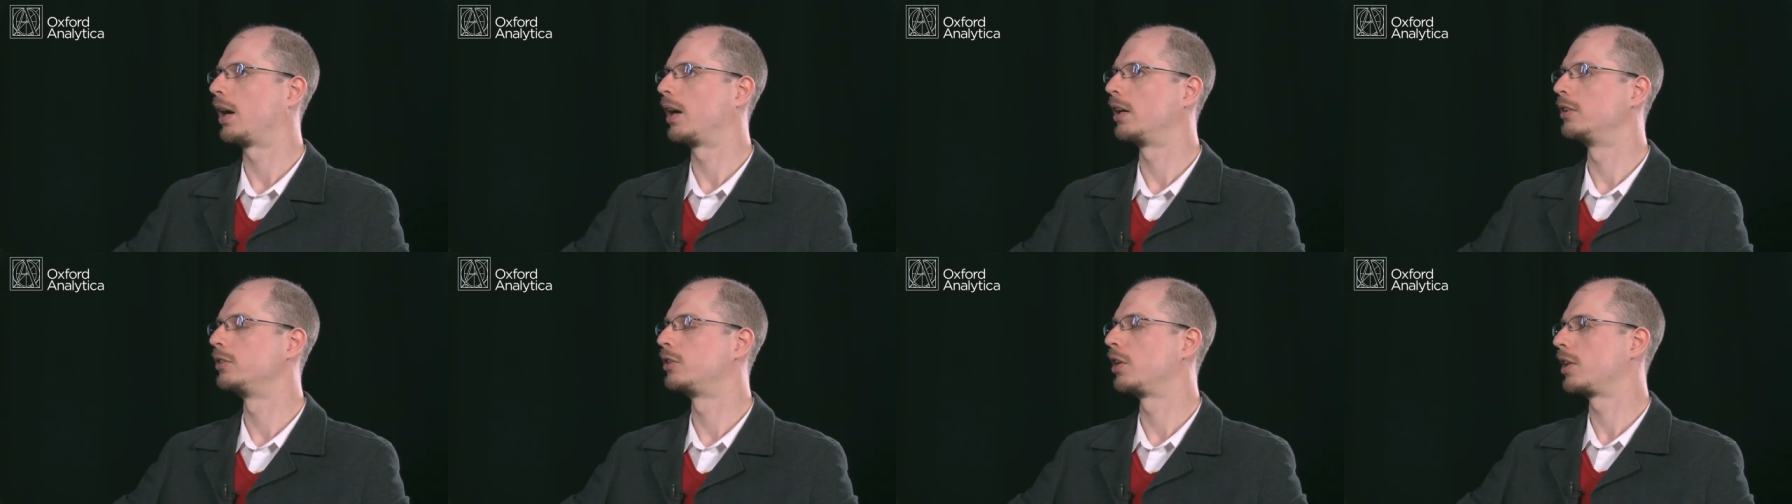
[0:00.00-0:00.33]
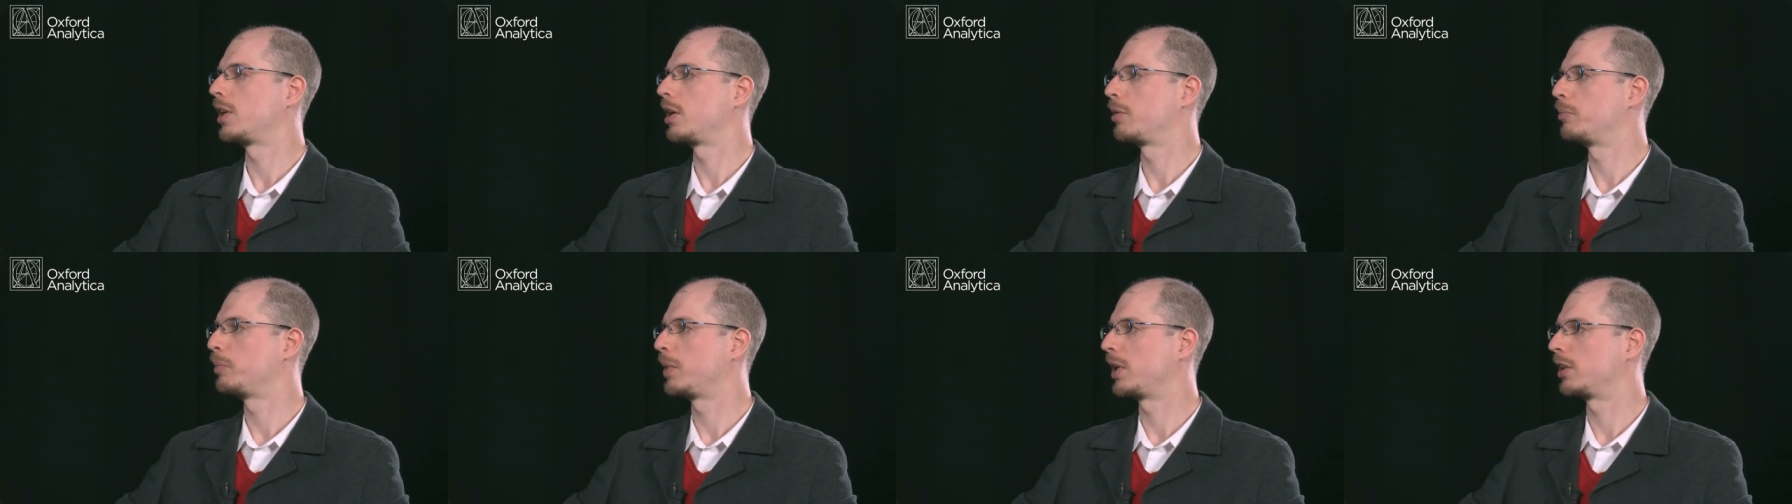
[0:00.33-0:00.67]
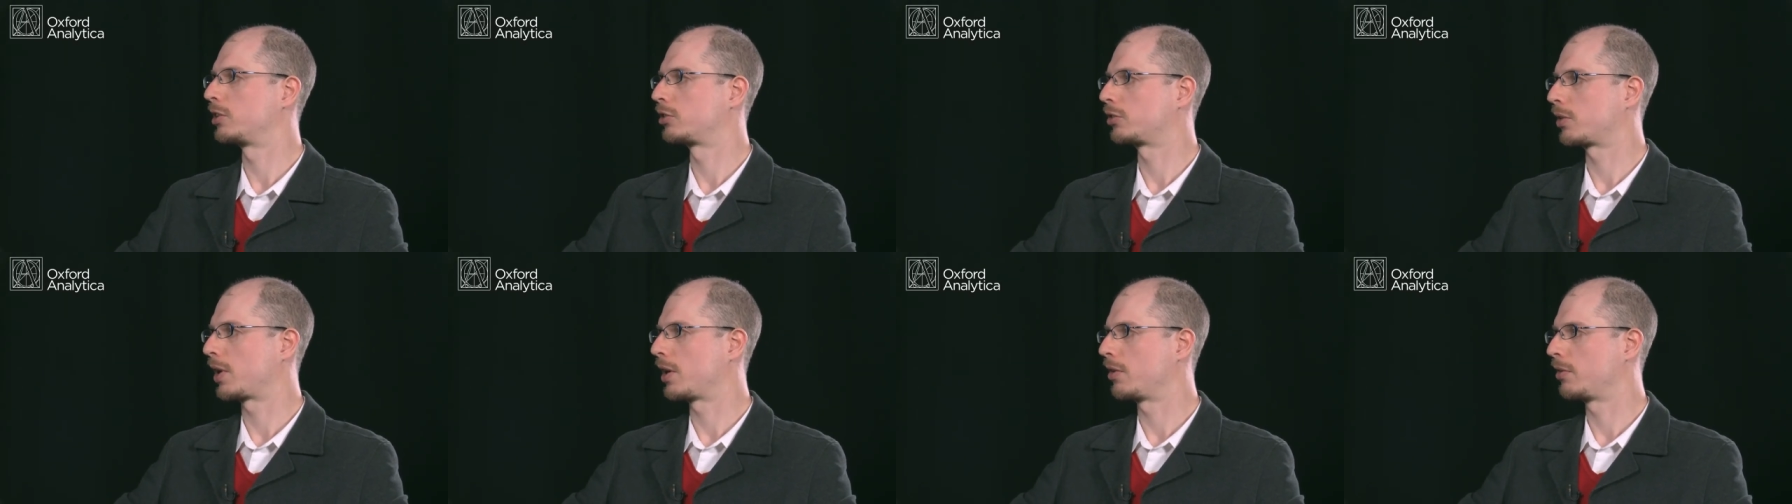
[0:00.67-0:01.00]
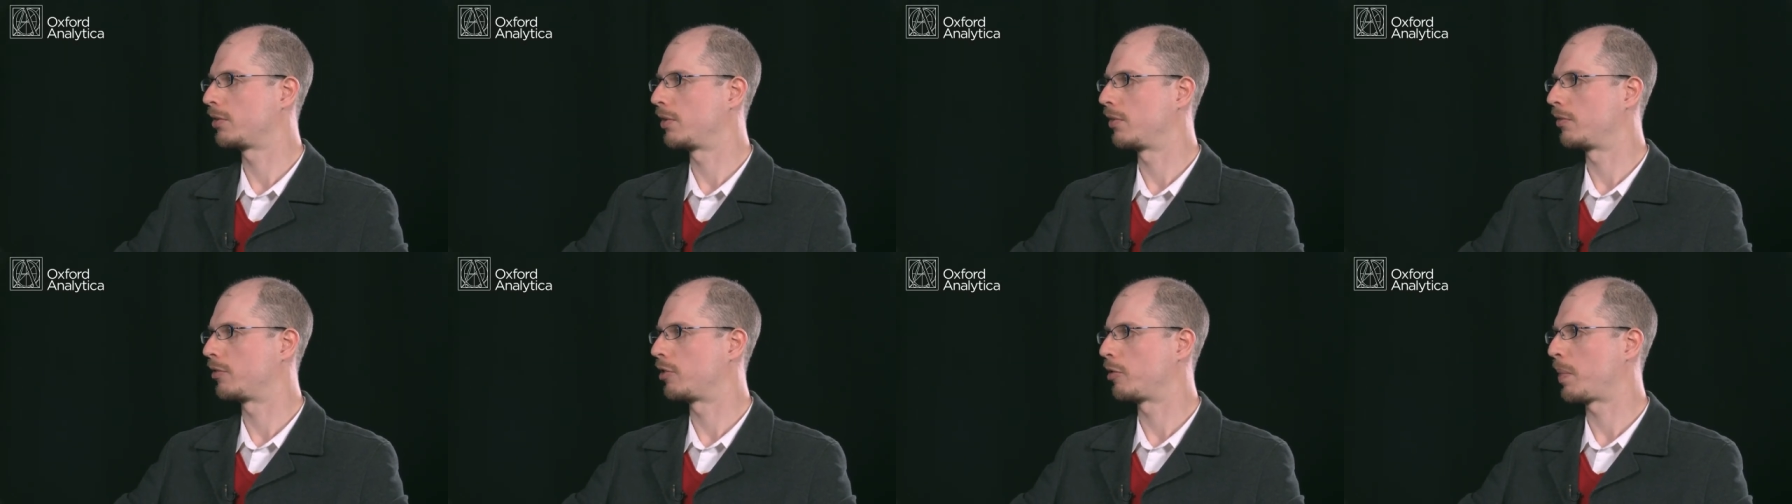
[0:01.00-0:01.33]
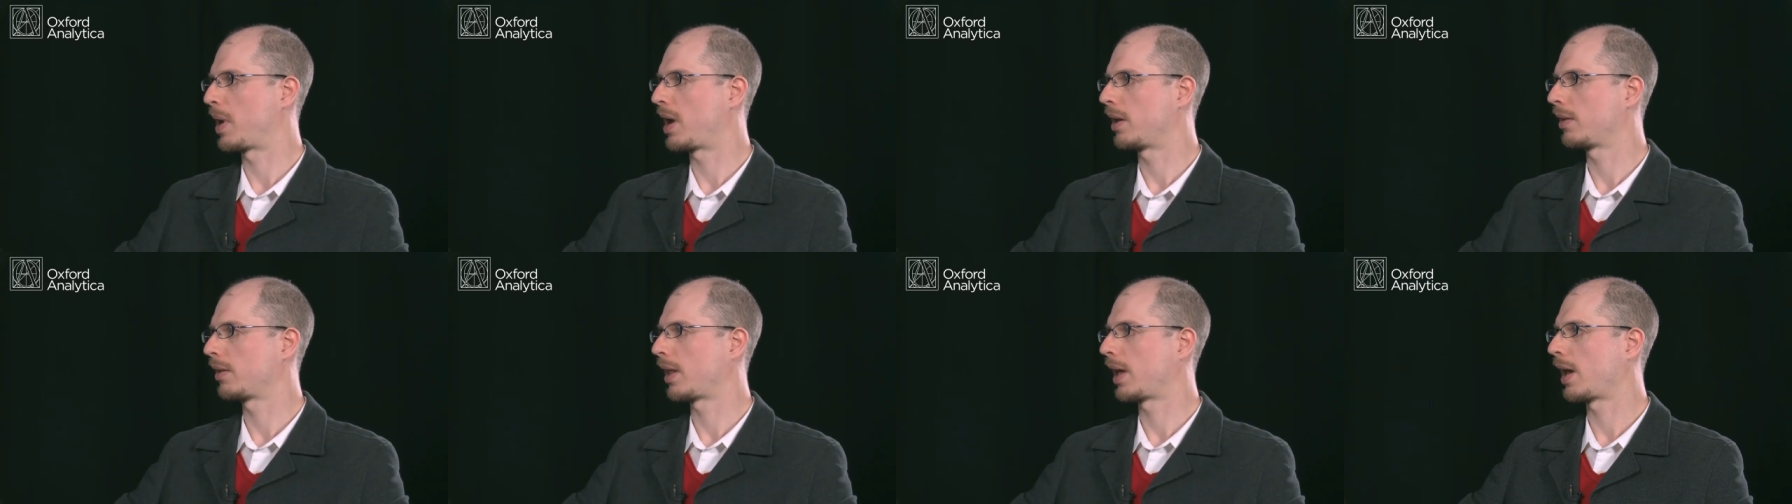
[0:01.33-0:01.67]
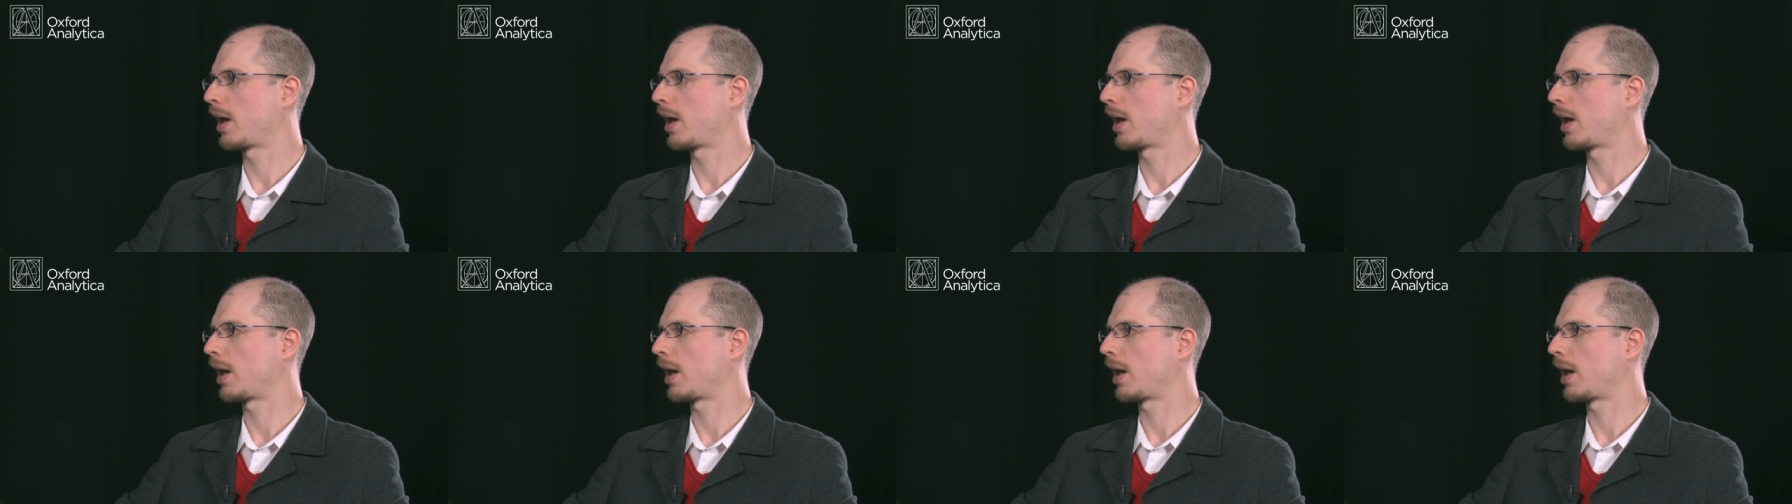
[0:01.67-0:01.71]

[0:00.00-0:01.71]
under the administration of Japan.